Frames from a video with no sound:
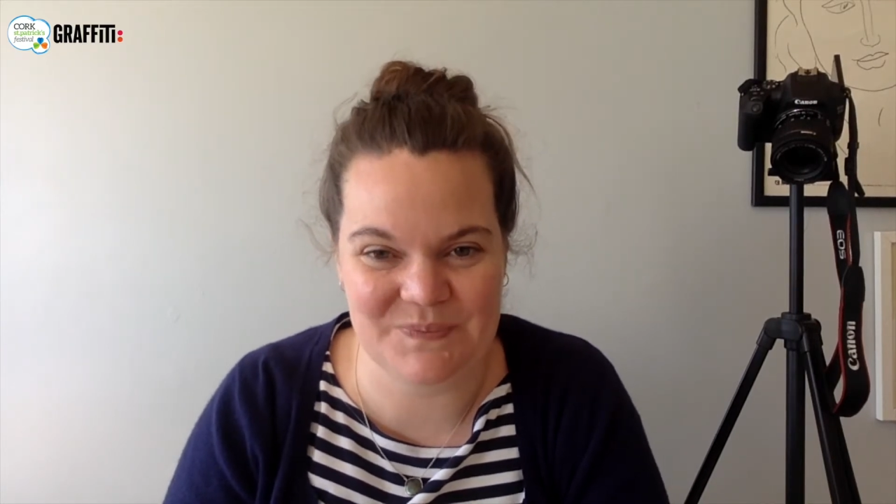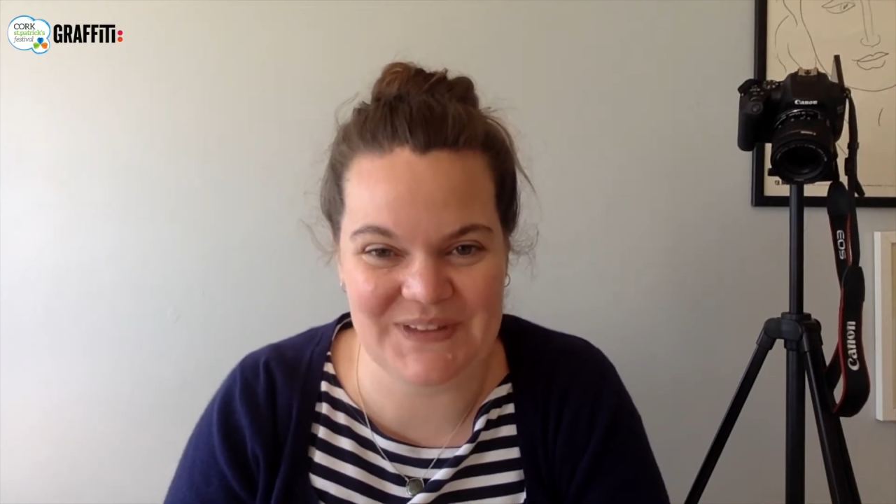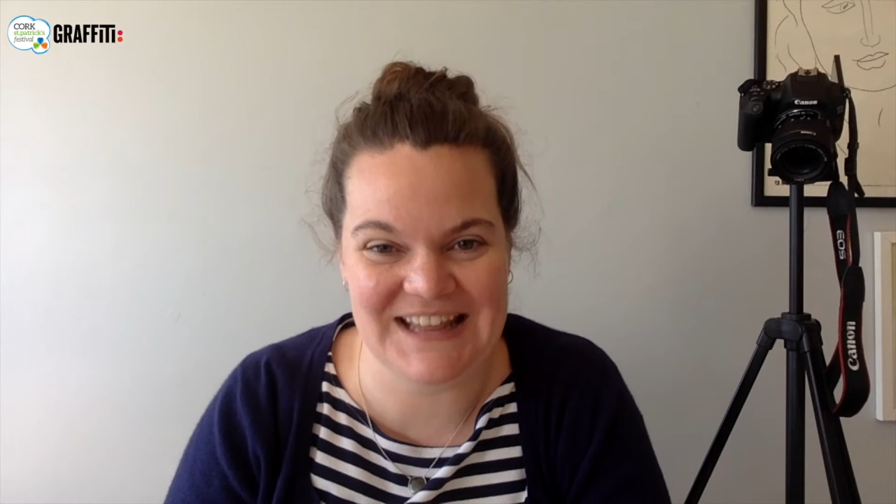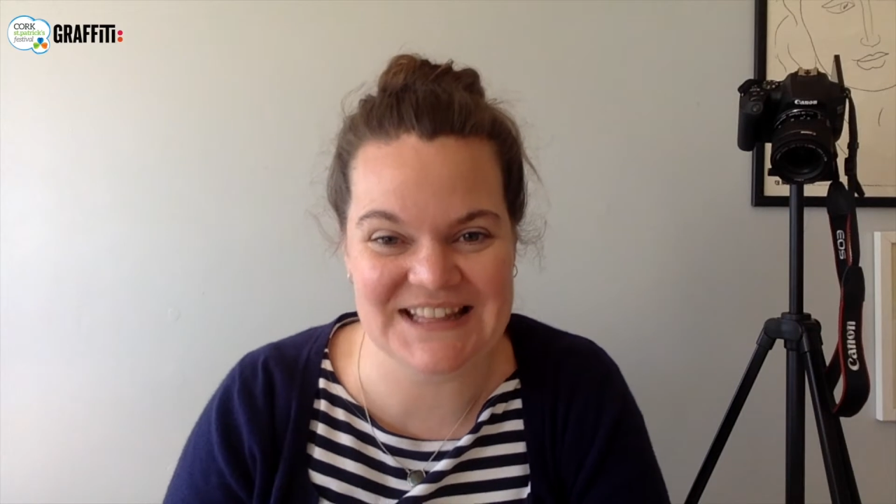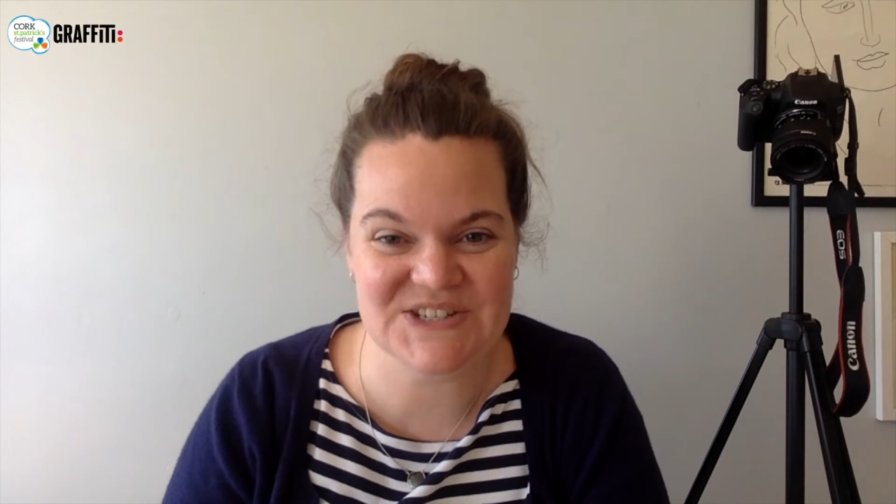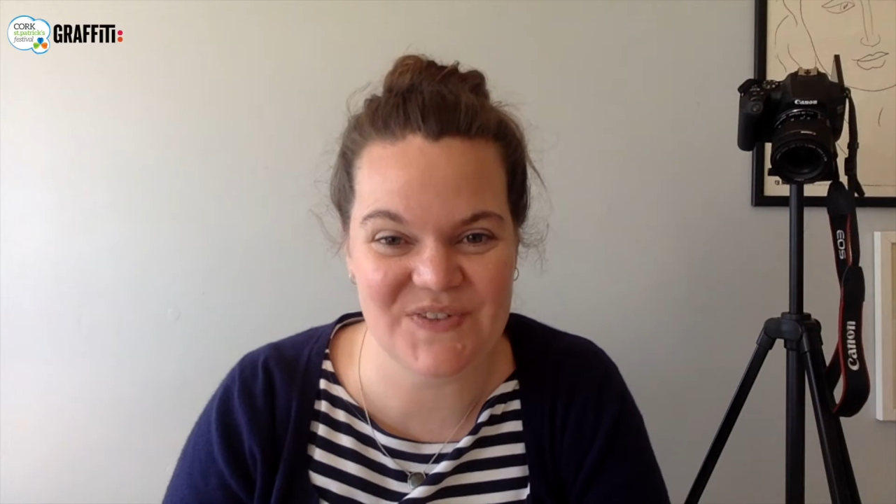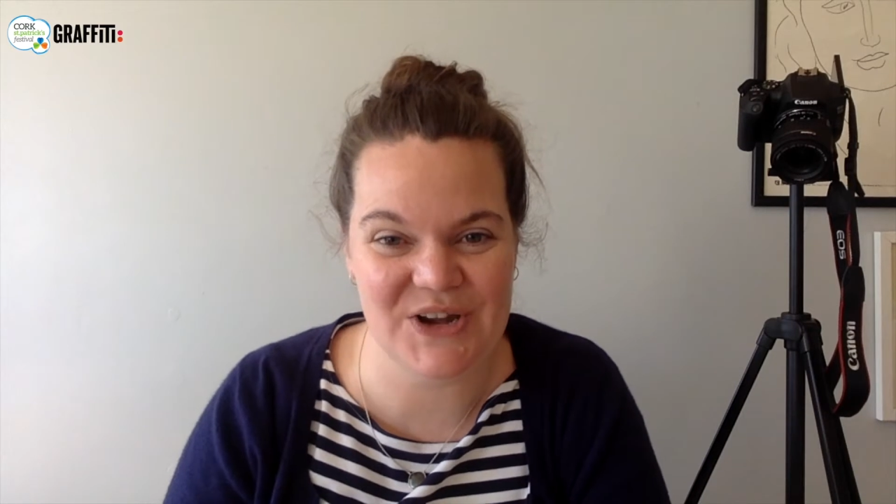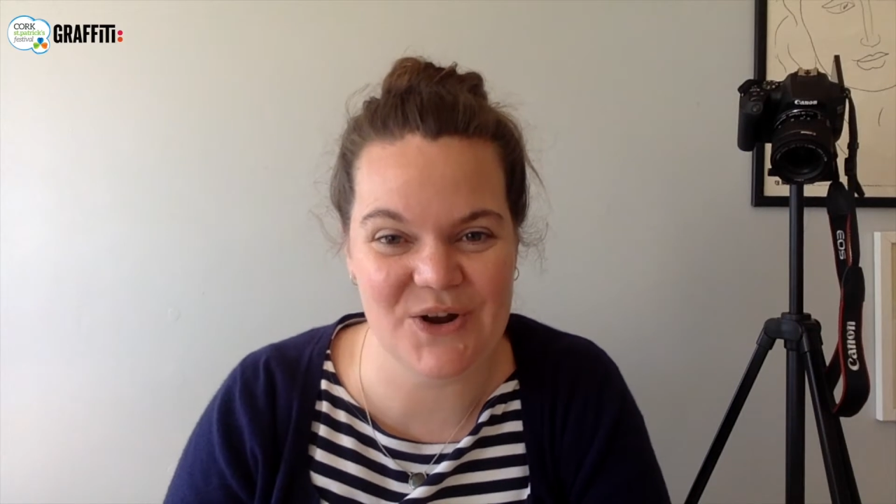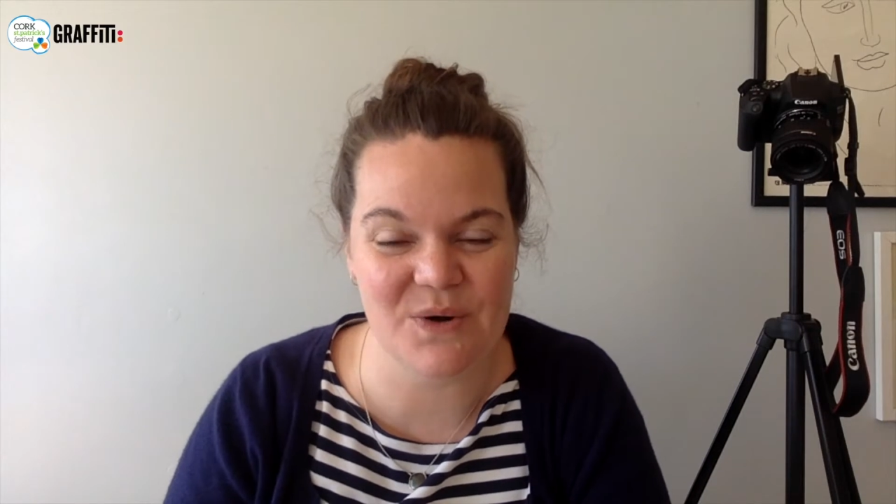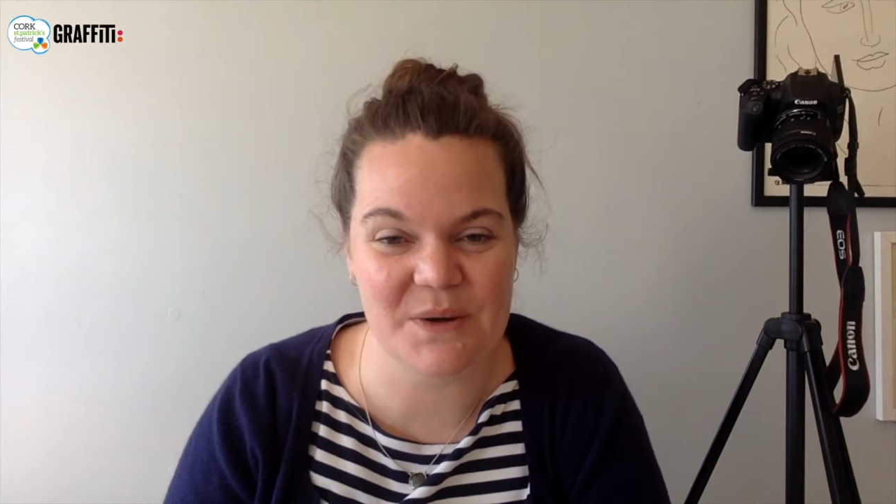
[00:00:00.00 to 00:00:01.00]
In this
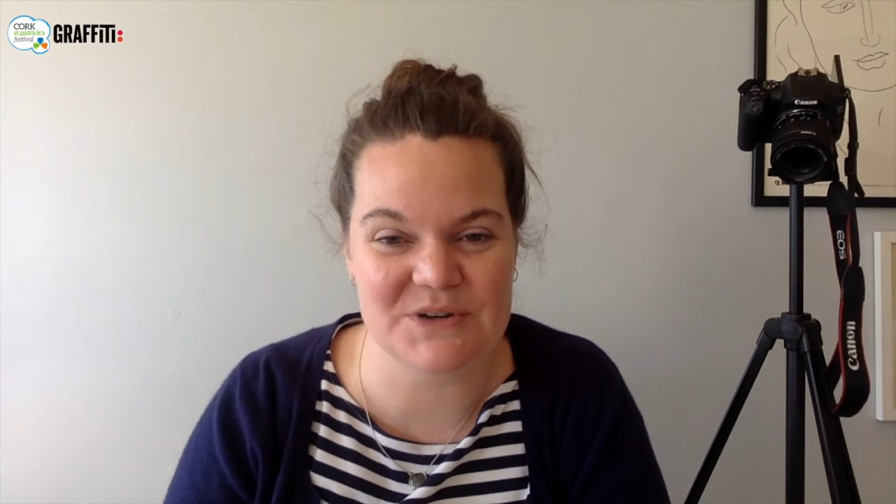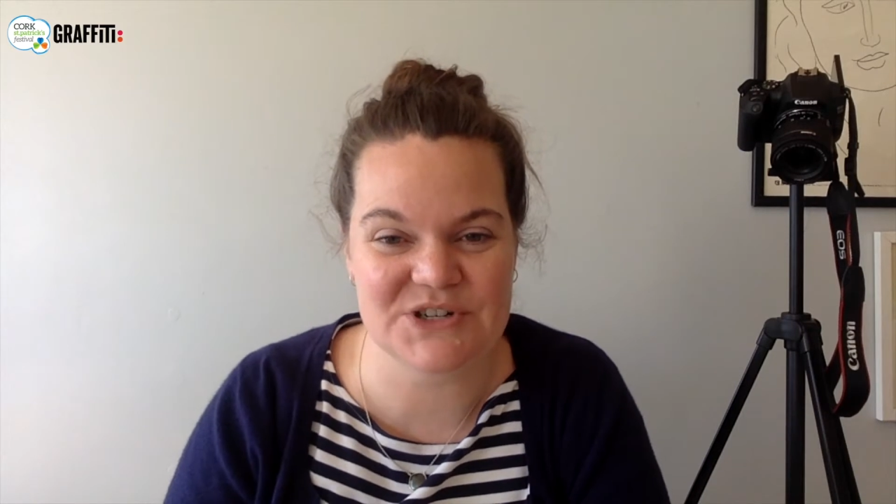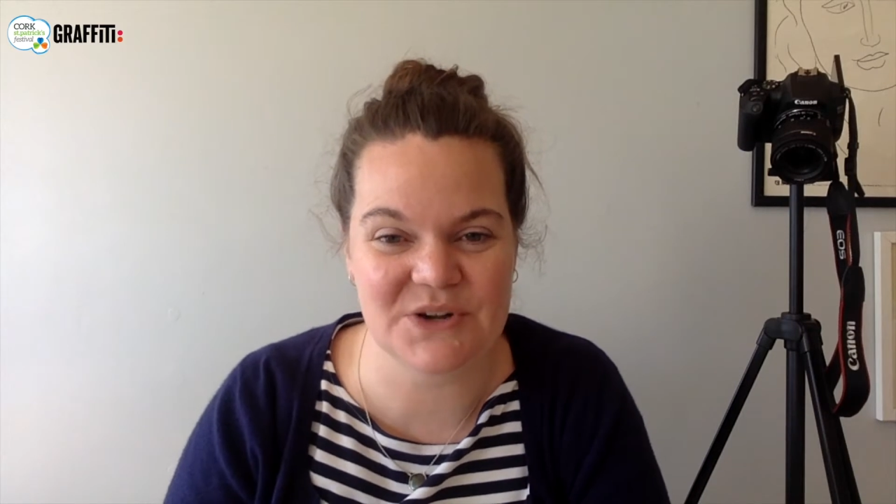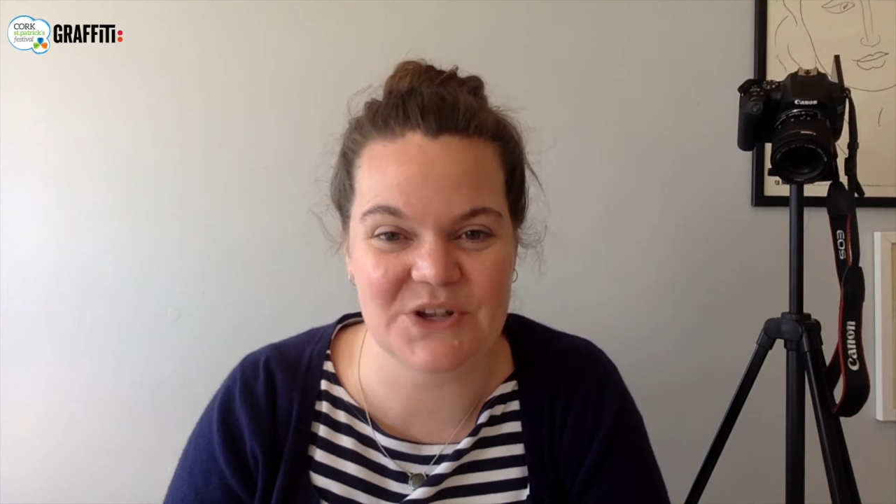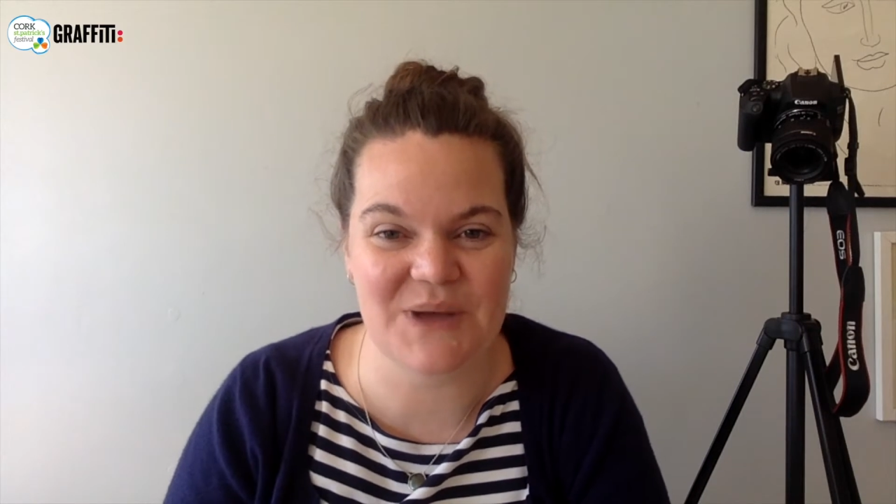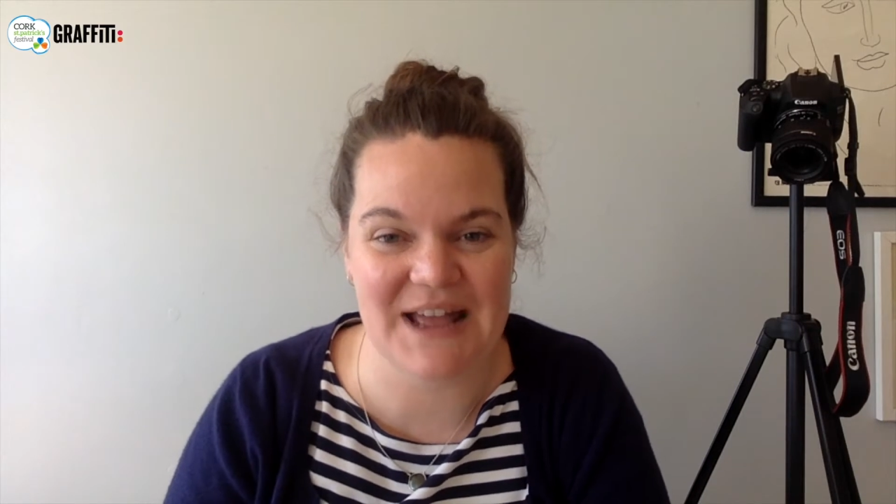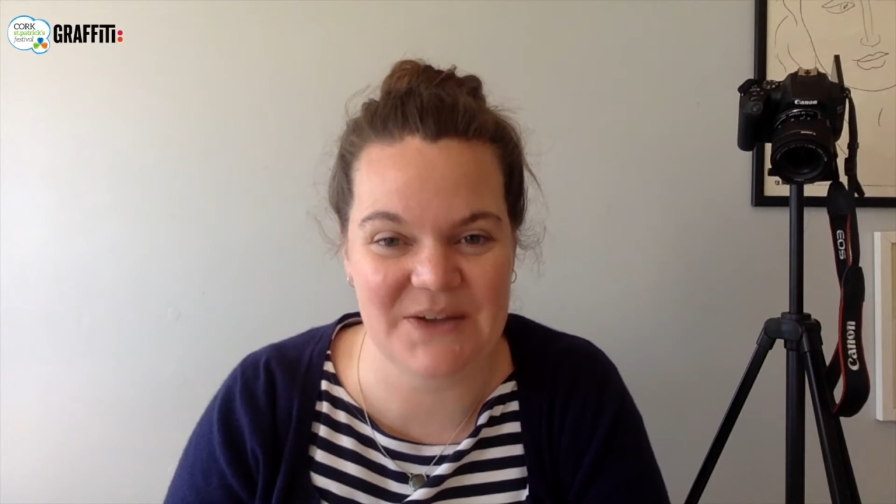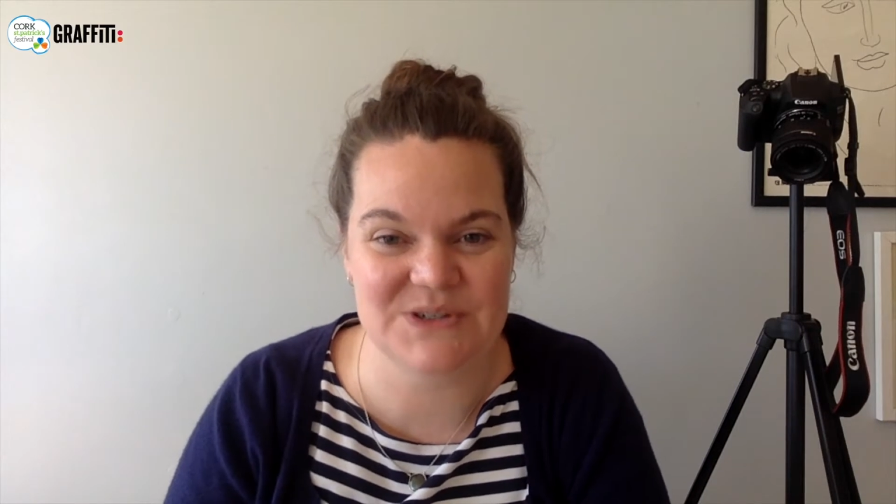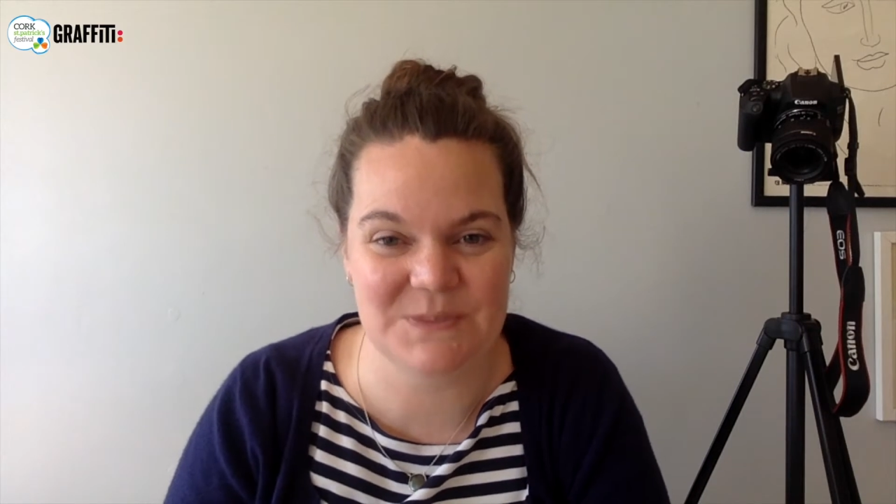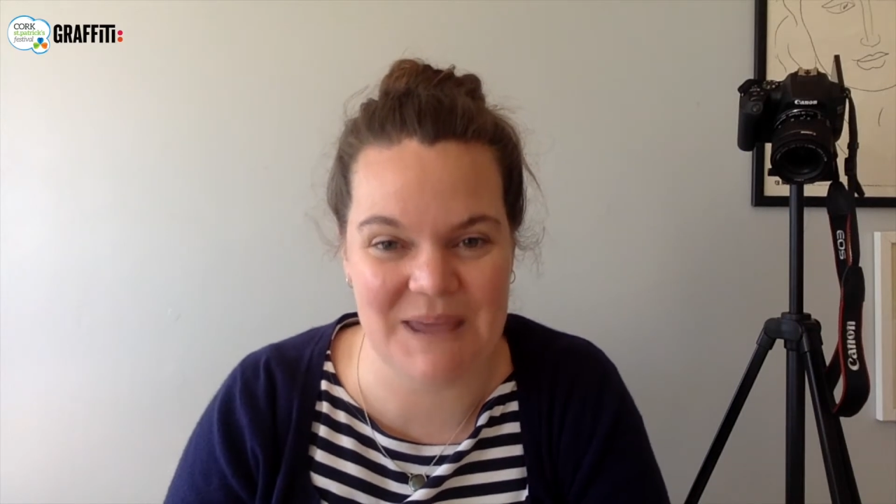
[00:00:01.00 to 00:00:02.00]
video I will show you how
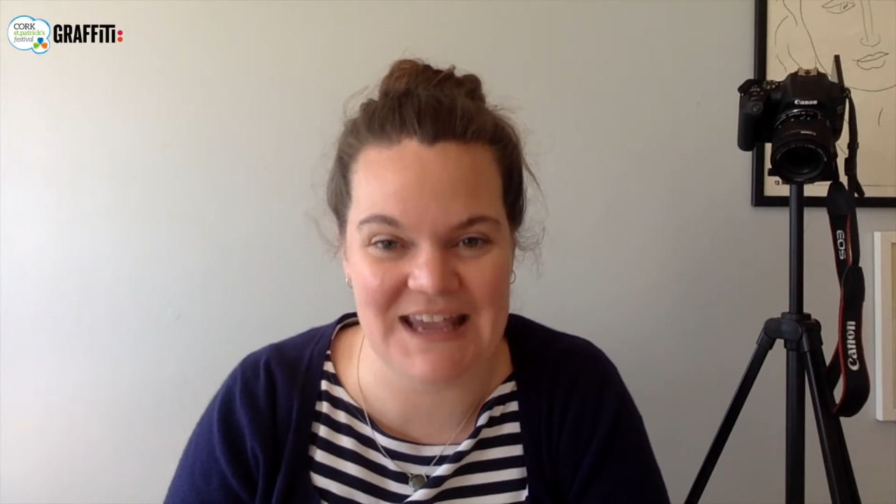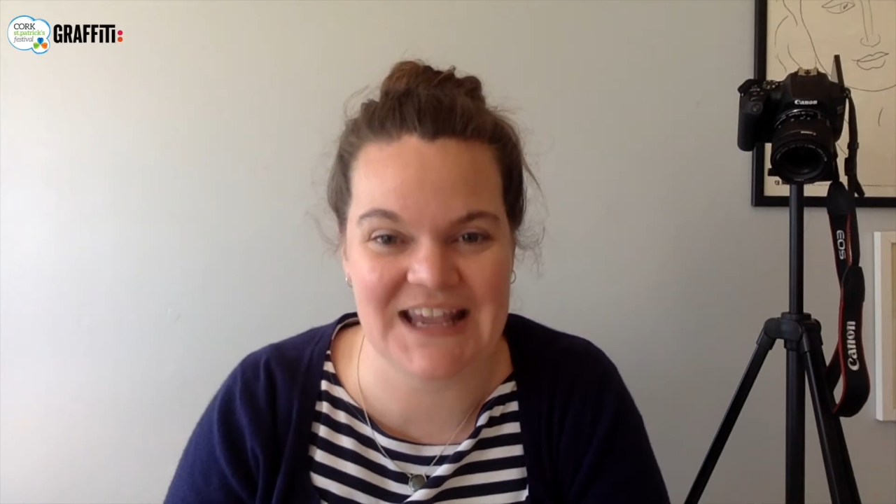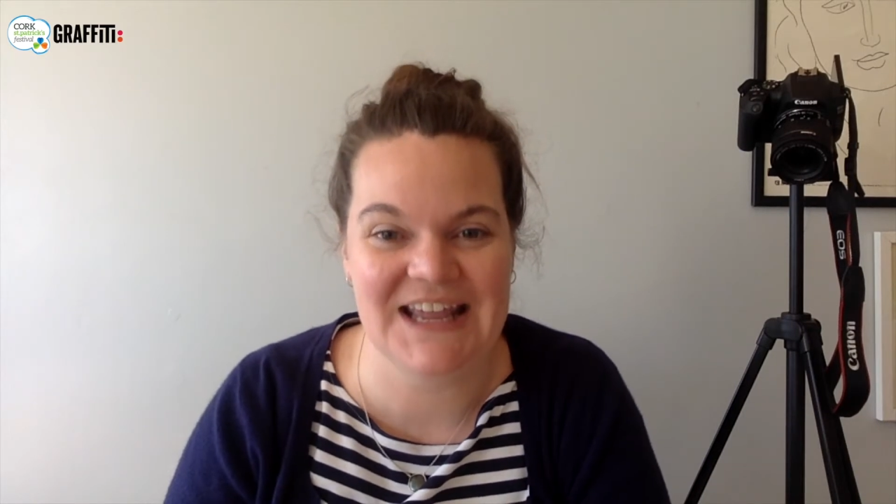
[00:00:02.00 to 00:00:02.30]
to make